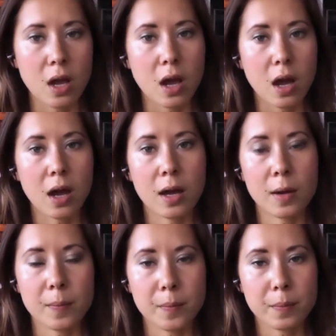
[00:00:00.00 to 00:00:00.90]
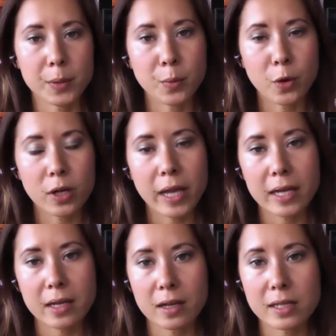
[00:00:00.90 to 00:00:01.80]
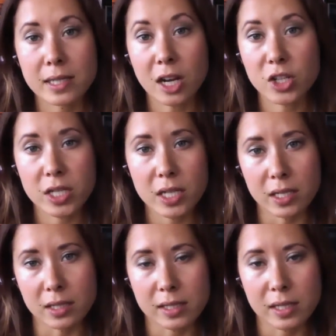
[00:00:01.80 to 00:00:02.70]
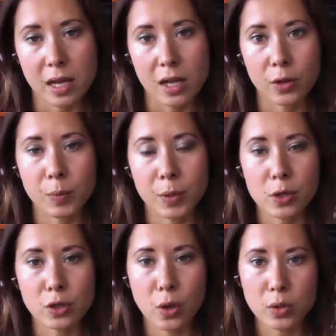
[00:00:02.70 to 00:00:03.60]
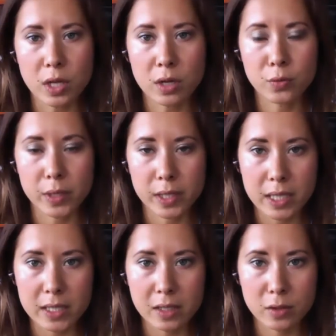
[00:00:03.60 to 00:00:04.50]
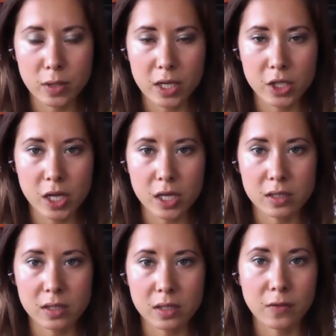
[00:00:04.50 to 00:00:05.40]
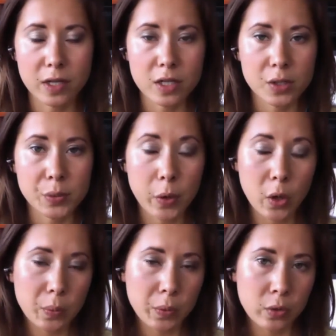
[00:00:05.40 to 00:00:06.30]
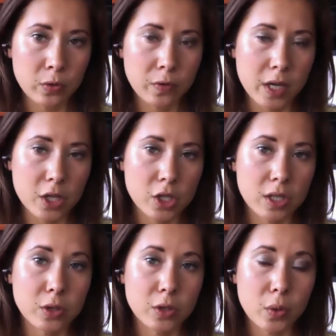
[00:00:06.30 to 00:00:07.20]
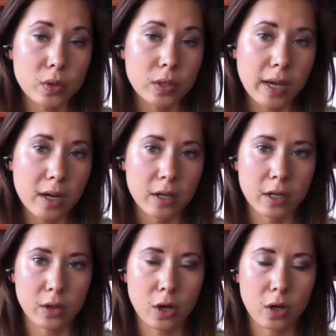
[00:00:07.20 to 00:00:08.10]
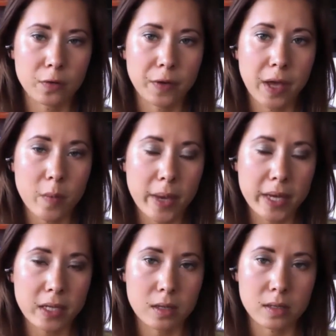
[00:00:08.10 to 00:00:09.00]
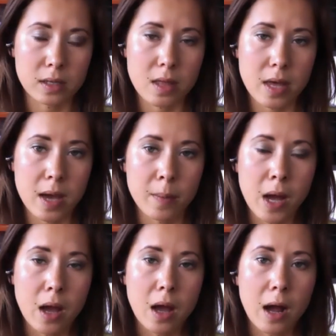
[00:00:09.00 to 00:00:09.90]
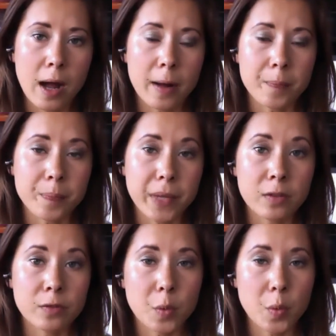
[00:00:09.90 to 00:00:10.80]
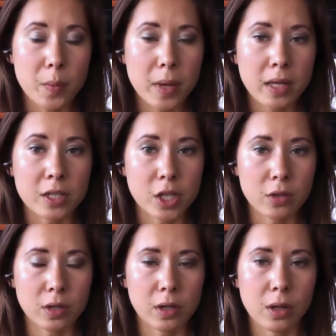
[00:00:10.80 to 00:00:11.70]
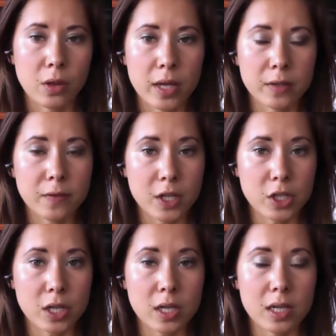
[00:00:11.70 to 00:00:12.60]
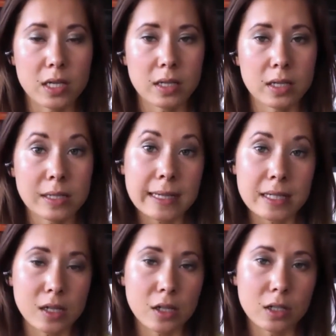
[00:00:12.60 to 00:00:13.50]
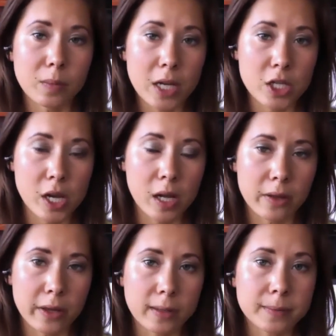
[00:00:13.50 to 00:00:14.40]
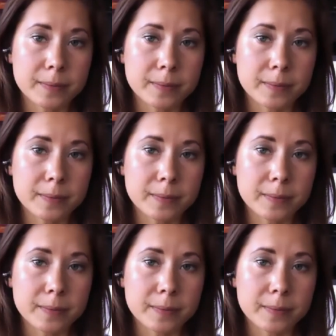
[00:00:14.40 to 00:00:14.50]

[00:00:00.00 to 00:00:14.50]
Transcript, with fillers: but more like sardines, because those are really easy to digest. They're very small boned fish. They don't carry a lot of heavy metals in them. And for women in general, that fish is considered much healthier.